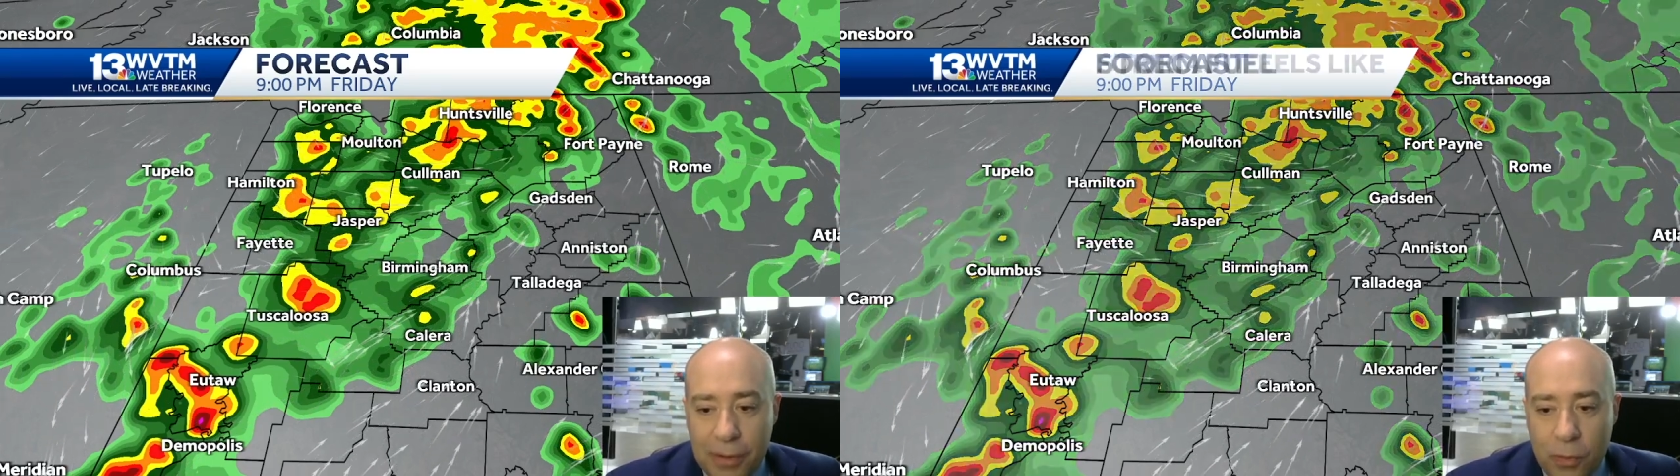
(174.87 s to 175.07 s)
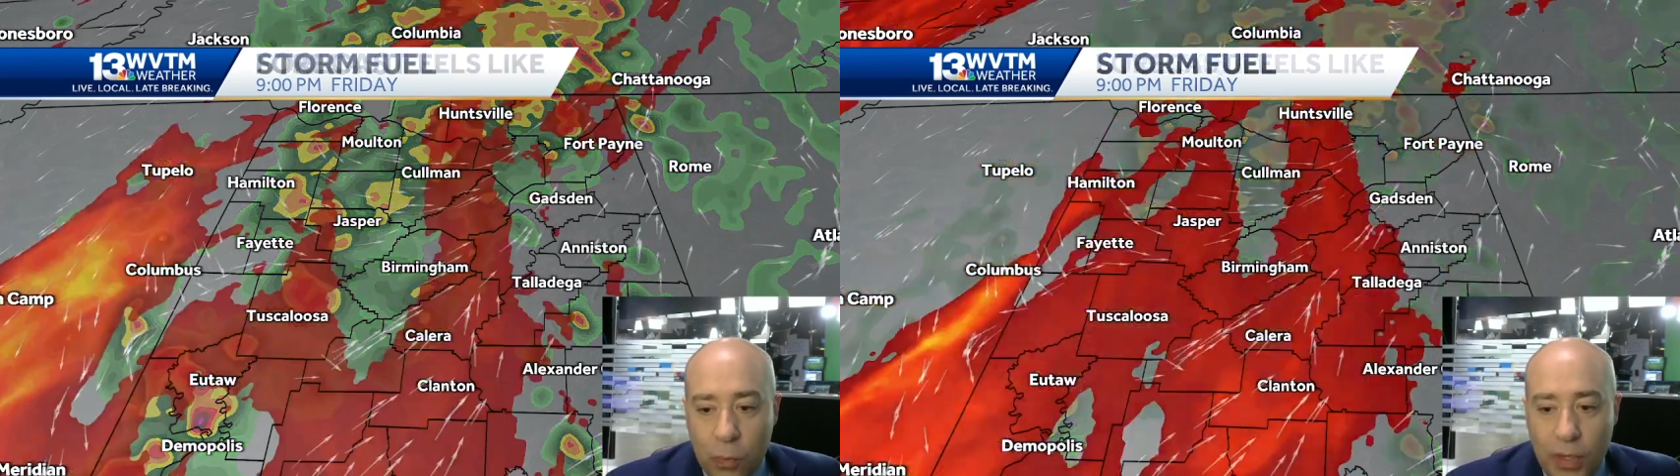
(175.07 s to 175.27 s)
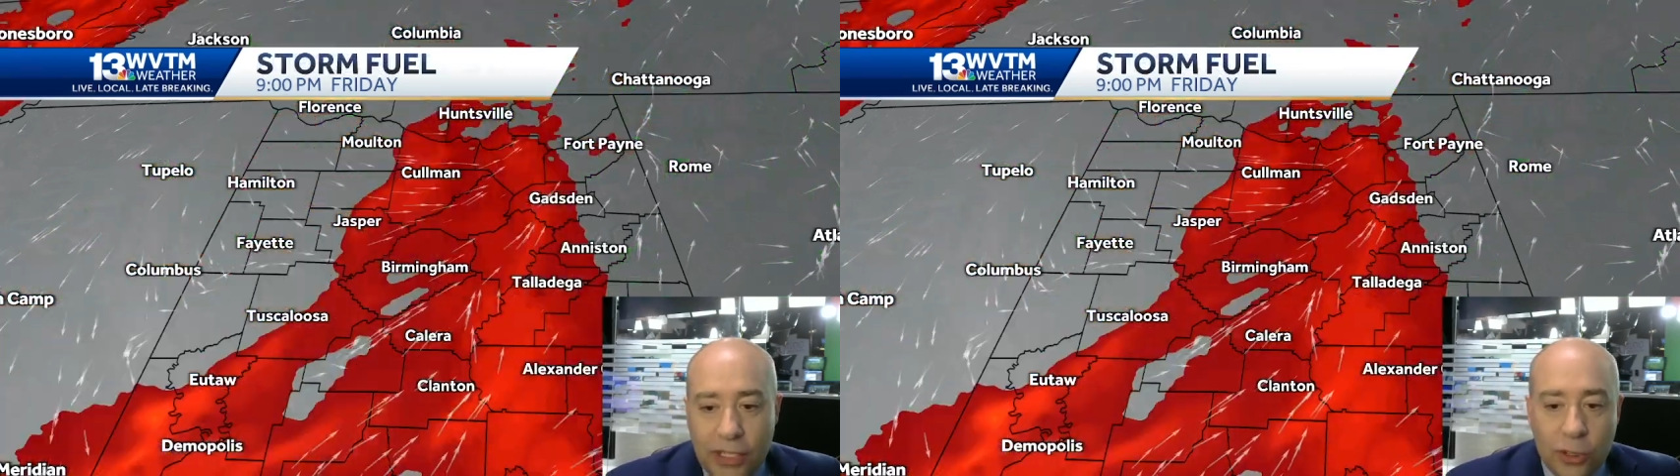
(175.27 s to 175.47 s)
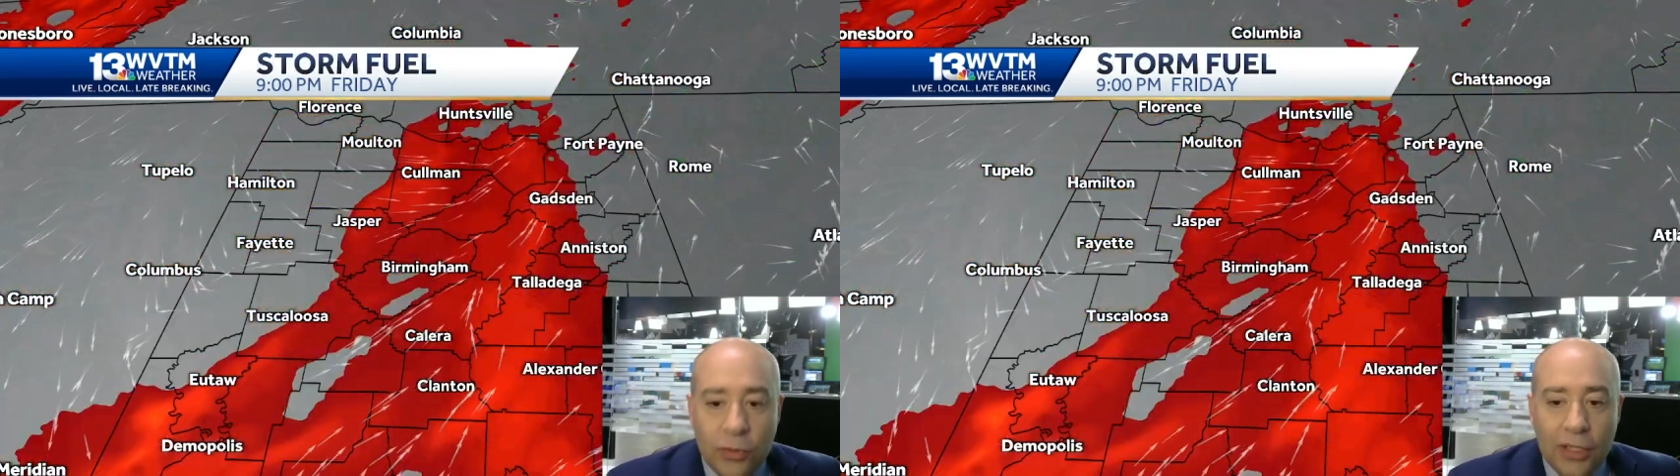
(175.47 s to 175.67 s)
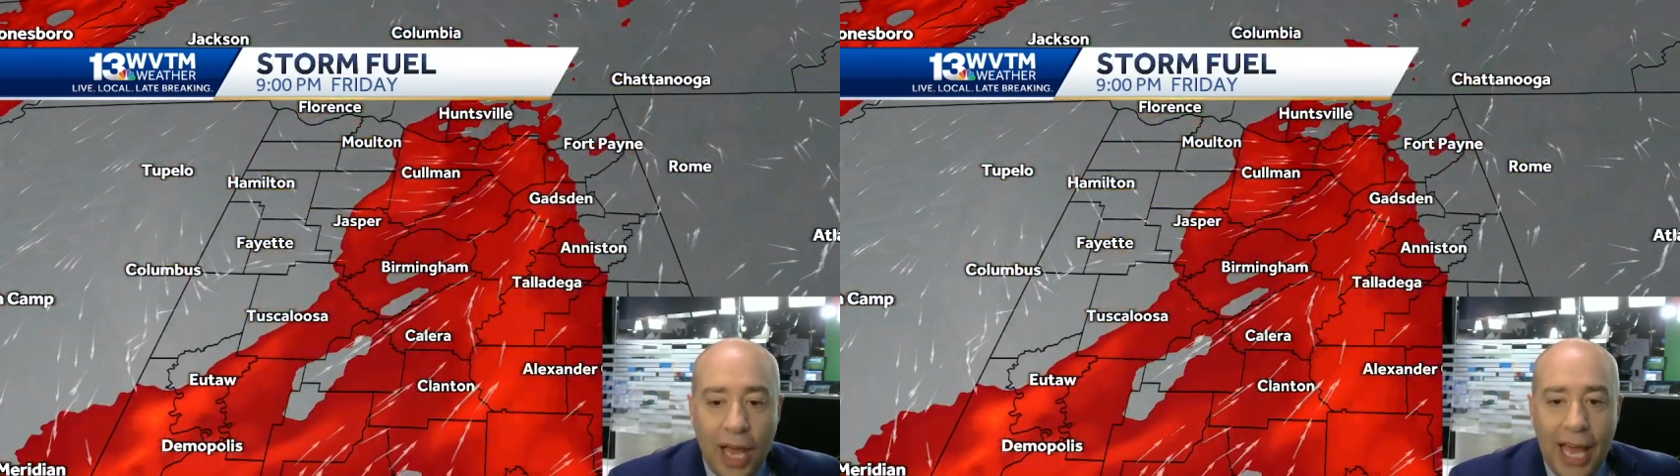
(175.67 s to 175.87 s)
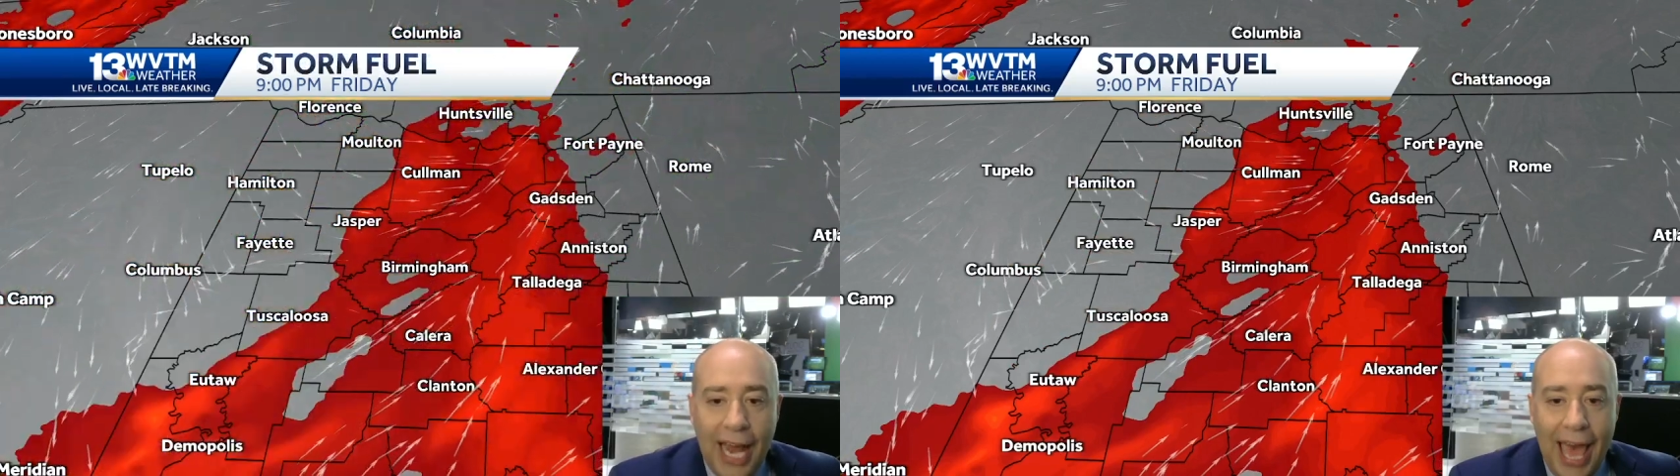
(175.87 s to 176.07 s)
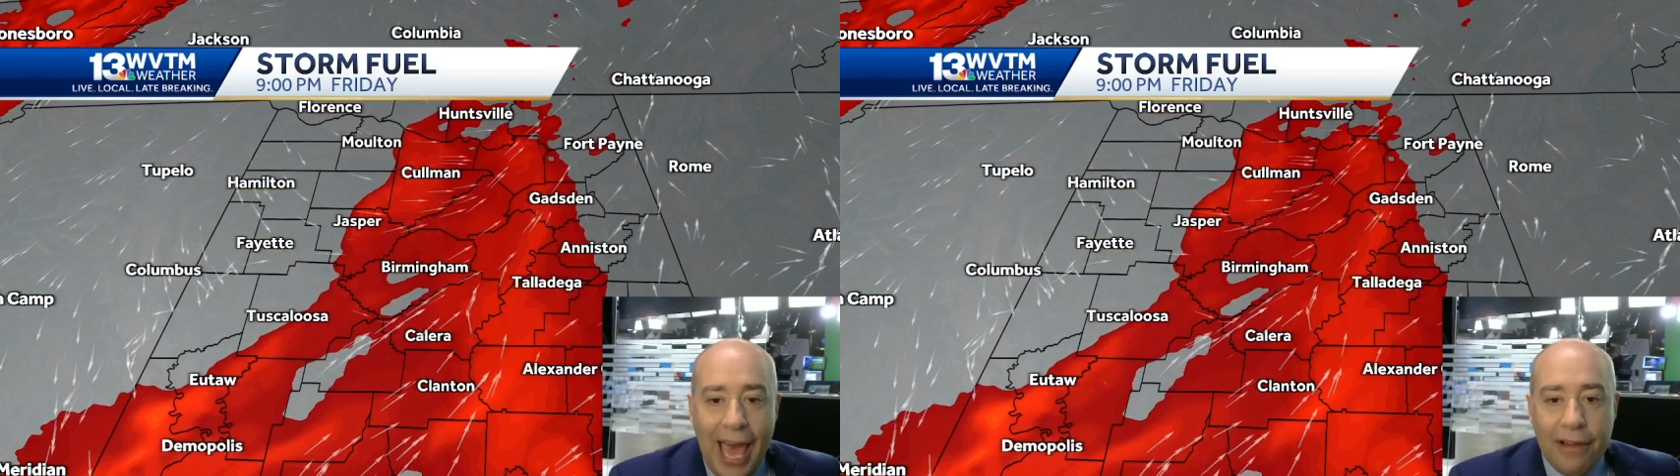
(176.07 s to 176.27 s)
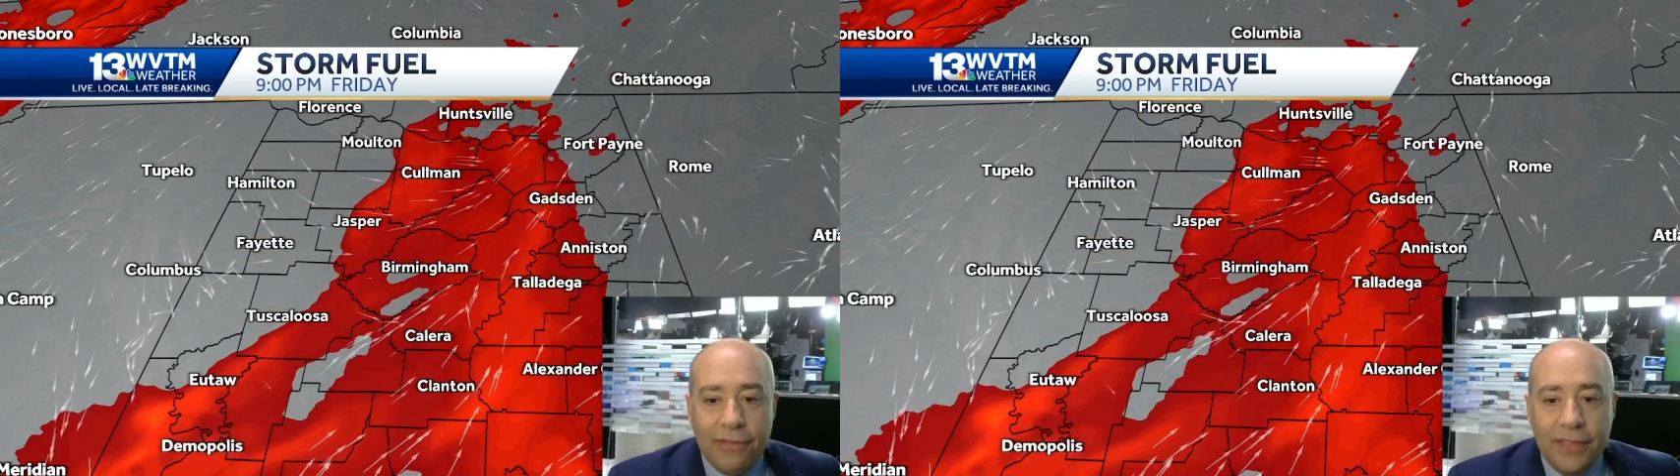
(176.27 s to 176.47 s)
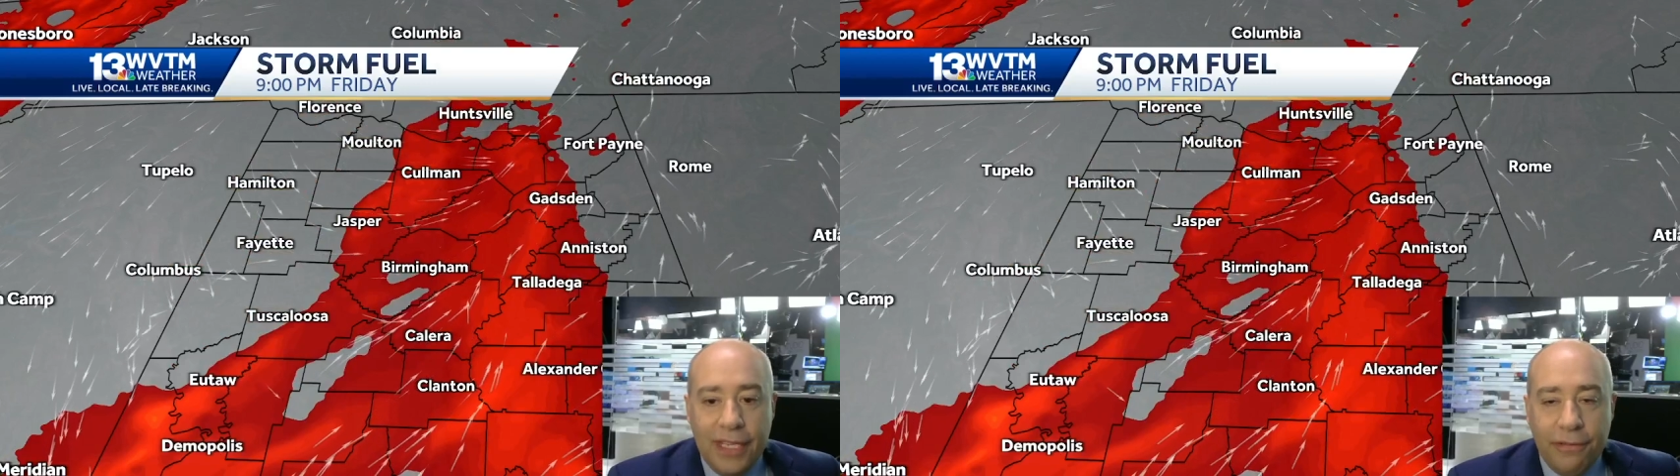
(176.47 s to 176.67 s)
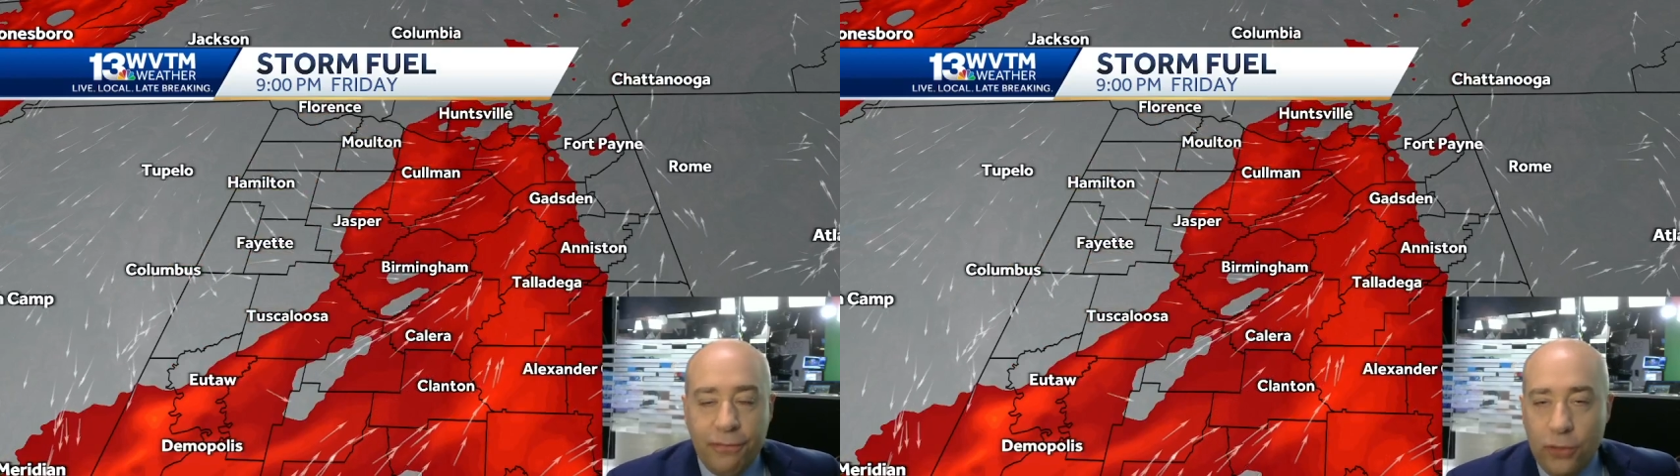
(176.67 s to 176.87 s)
but we do not have
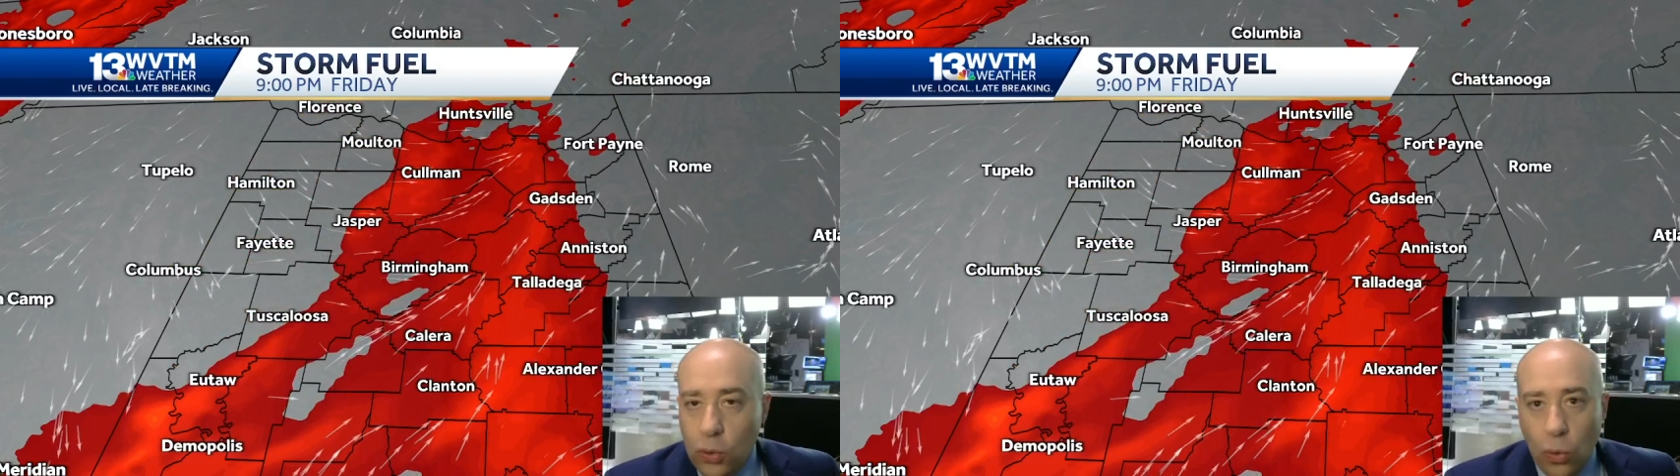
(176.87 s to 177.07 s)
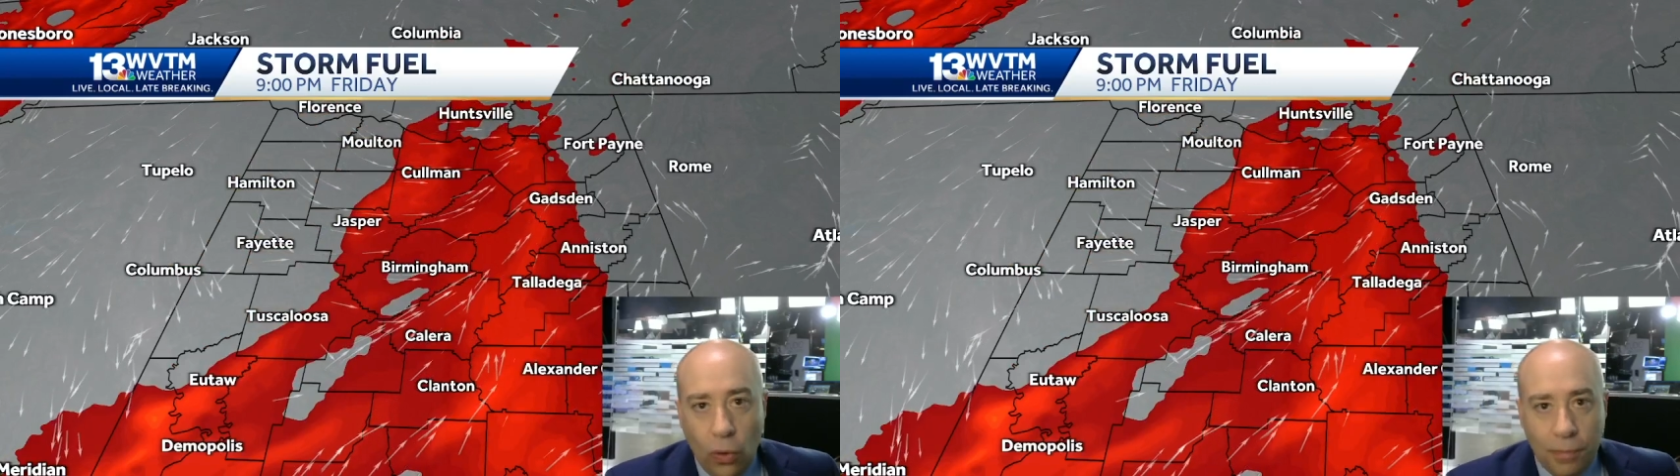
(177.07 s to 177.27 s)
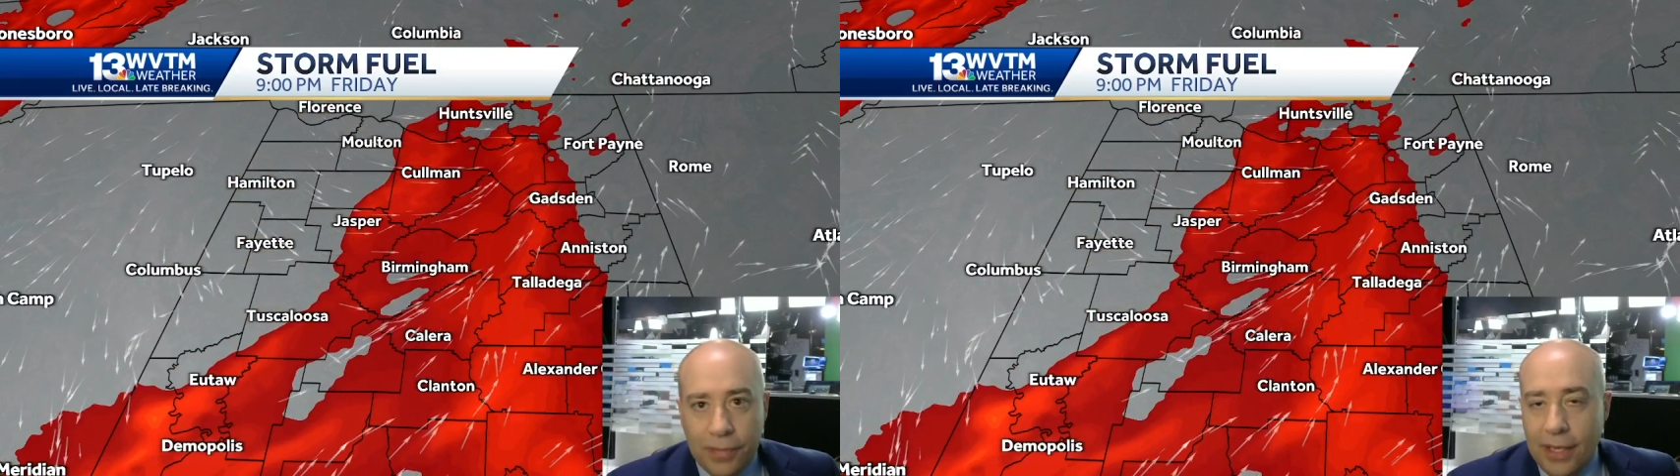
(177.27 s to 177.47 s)
the fuel